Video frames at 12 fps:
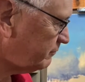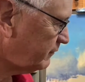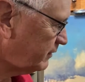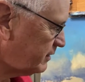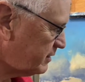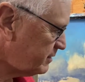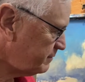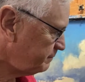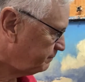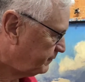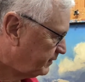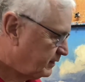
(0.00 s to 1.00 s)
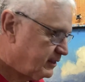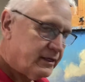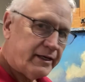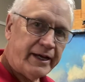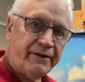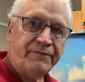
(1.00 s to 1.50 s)

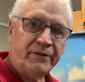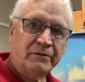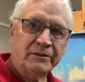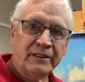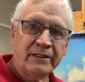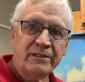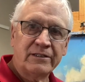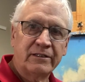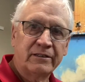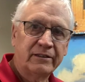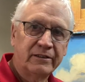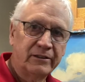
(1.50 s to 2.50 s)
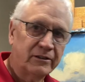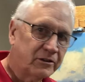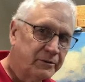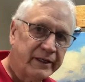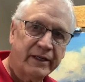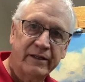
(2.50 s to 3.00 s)
have fun with these. They're
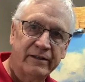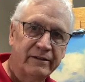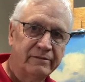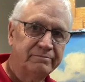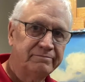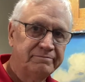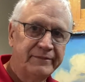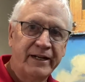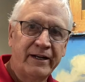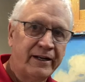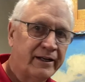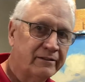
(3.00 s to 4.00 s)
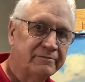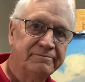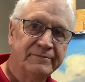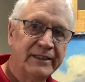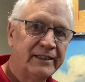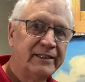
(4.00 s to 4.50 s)
quick, in and out,
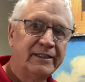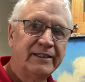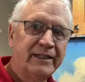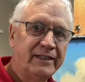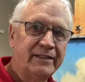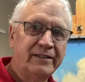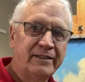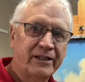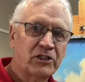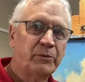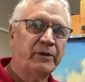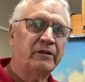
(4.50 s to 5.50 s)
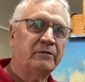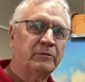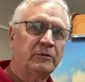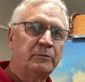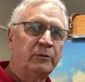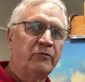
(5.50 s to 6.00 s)
and then next week
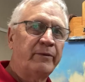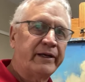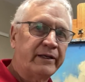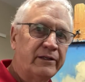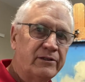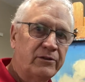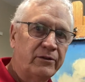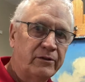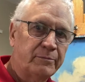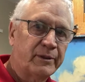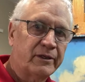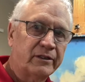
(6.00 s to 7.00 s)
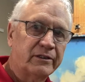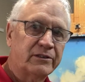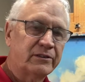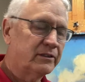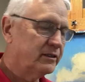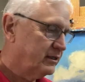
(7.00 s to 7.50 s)
we'll move back into the parks.
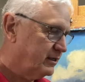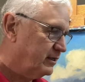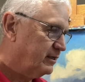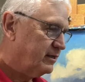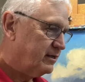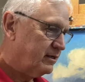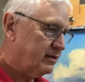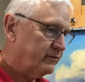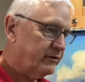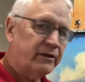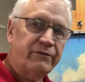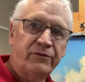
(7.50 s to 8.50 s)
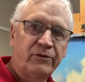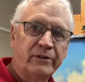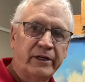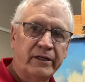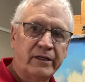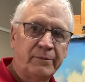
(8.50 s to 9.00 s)
I've got a few
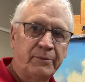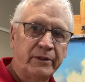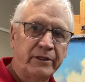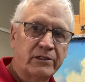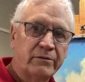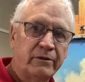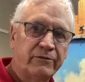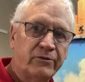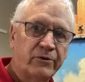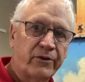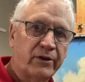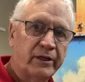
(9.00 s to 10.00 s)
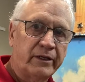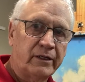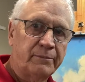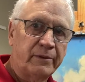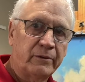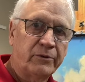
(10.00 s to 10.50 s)
lined up, at least 3 or 4 that are lined
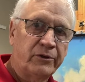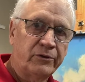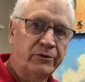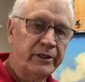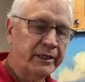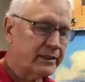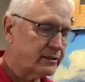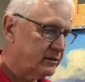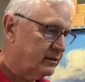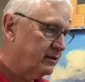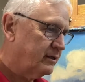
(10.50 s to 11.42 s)
up that I want to do next.